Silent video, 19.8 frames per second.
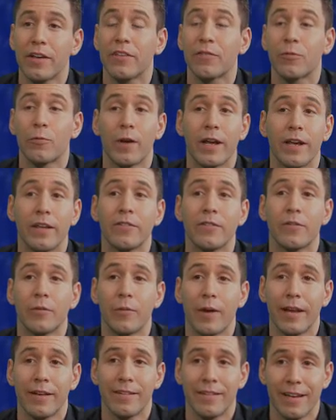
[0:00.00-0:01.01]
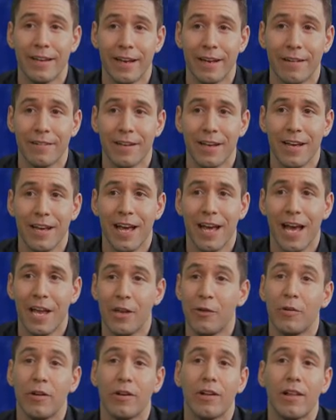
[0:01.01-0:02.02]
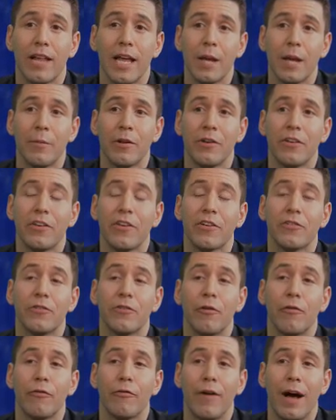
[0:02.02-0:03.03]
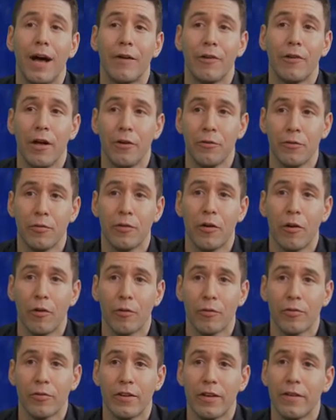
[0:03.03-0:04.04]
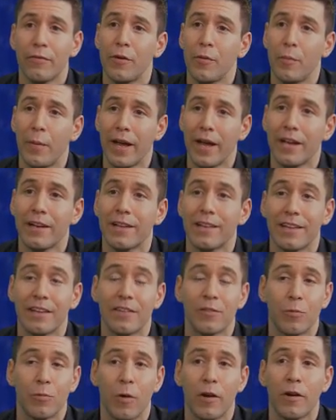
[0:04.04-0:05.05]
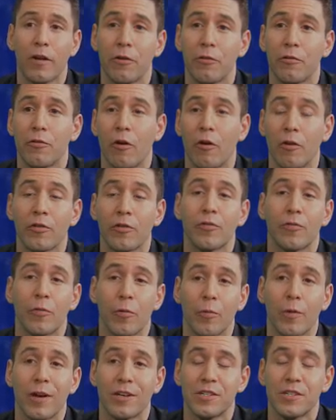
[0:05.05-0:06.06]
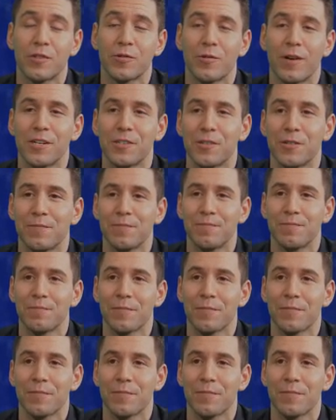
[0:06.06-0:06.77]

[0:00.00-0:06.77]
is raised to 18, and you can claim an additional $500 if you paid at least $100 for registration.